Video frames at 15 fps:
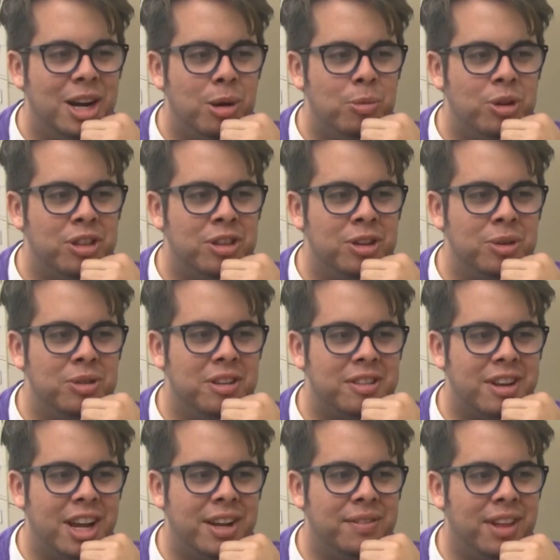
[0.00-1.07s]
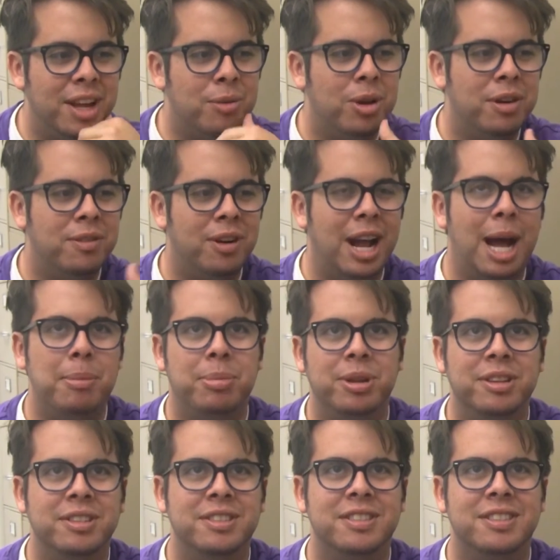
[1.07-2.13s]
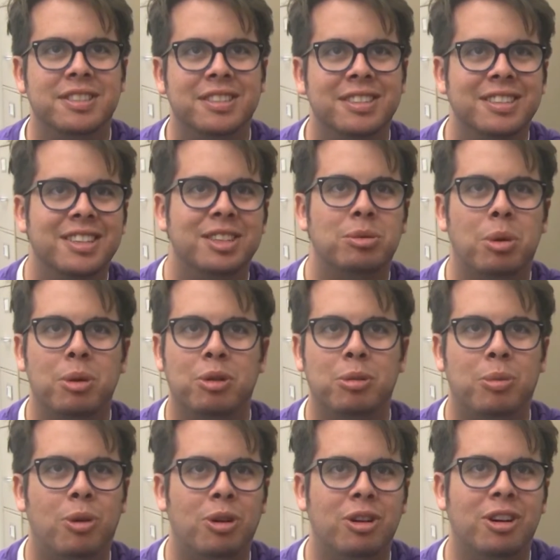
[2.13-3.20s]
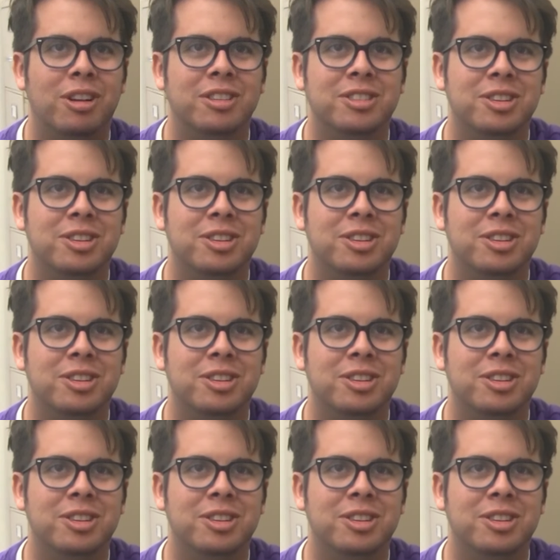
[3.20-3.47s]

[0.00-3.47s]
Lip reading: With news, it's kind of like whatever happens is what we report on,